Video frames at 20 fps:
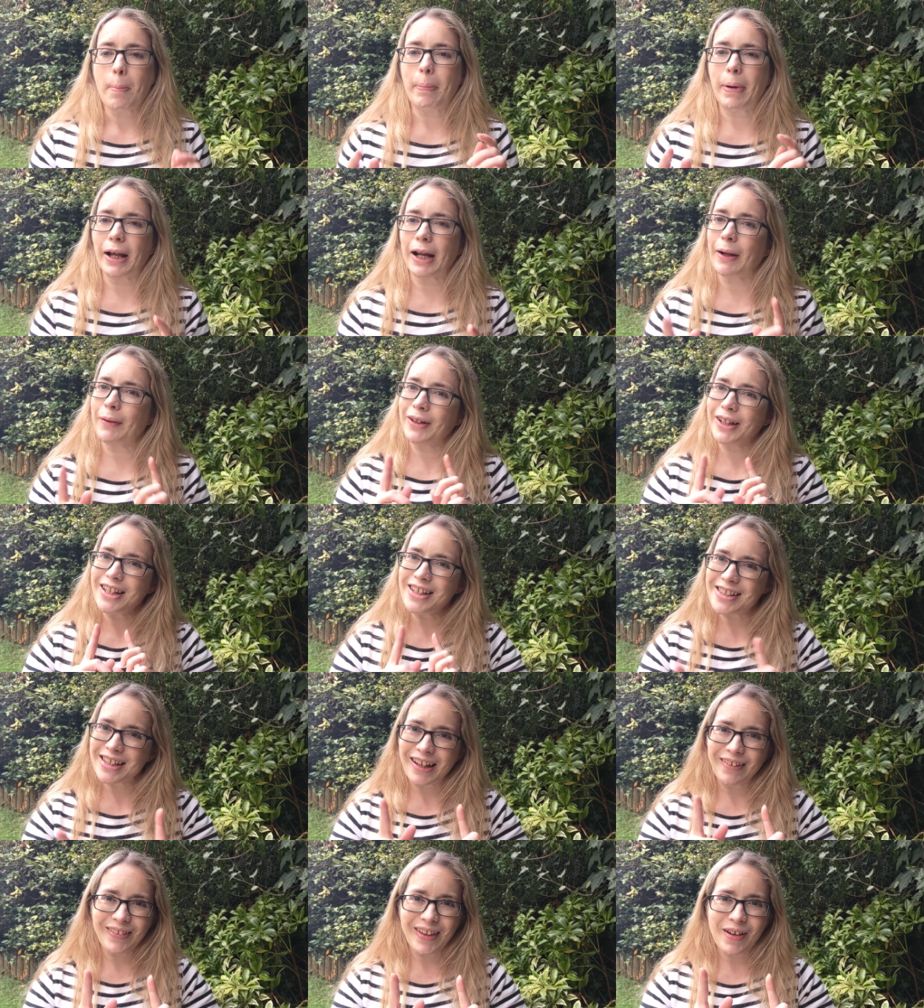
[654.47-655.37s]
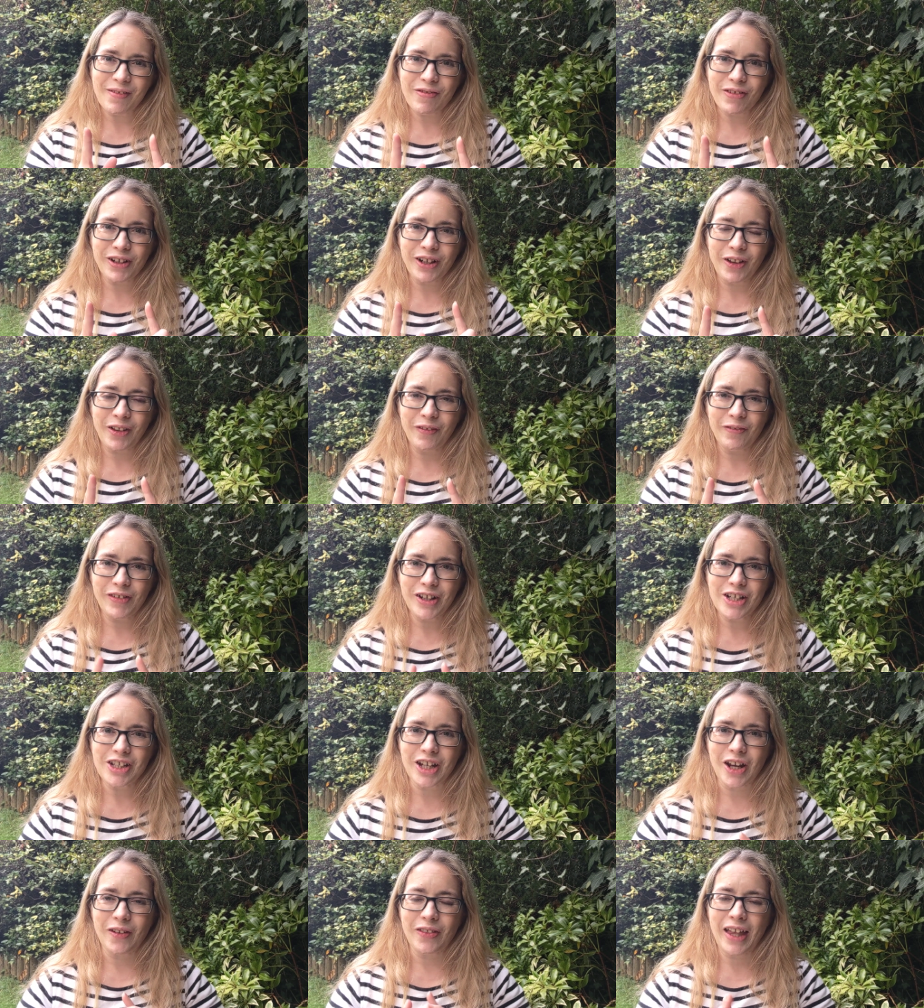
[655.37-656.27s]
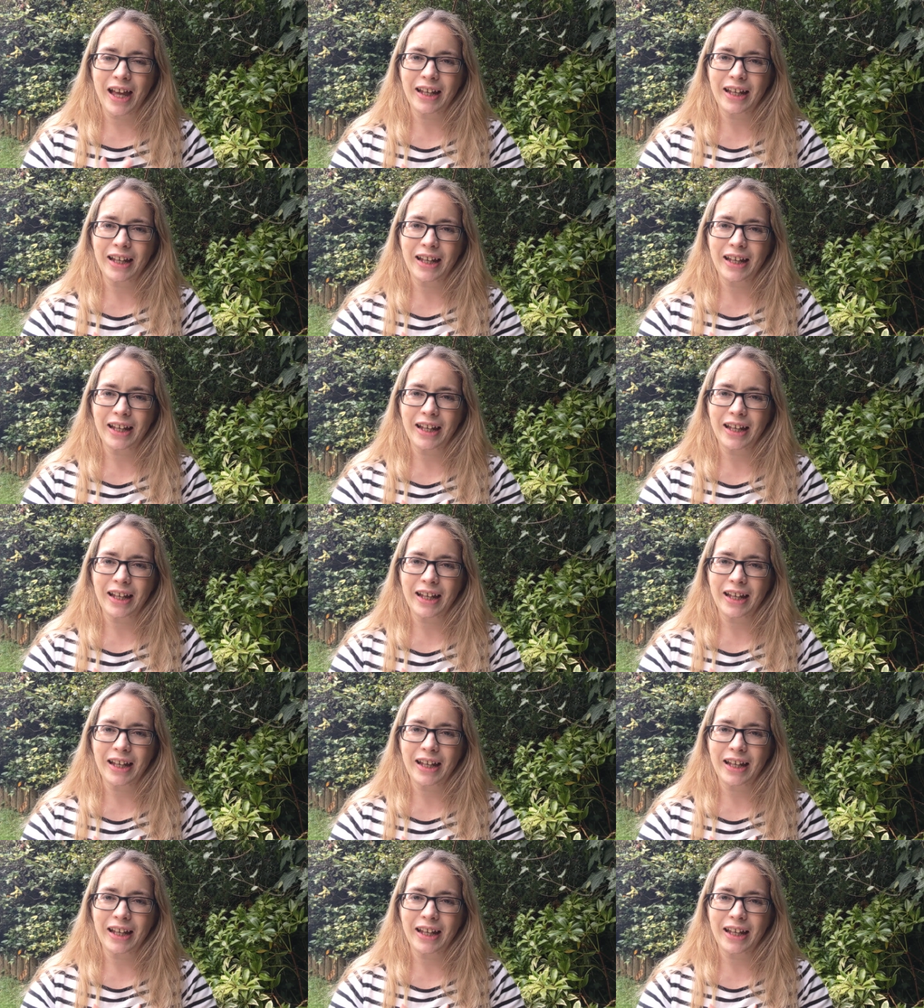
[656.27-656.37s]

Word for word: but I'm gonna save that for another video.